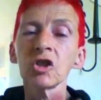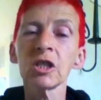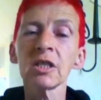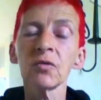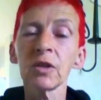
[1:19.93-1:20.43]

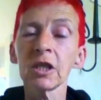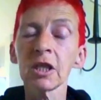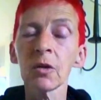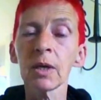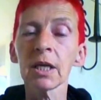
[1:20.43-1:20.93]
she's
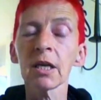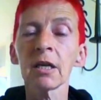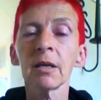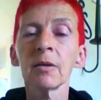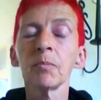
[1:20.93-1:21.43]
videoing
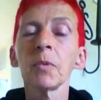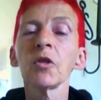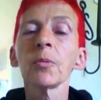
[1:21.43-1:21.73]
her um,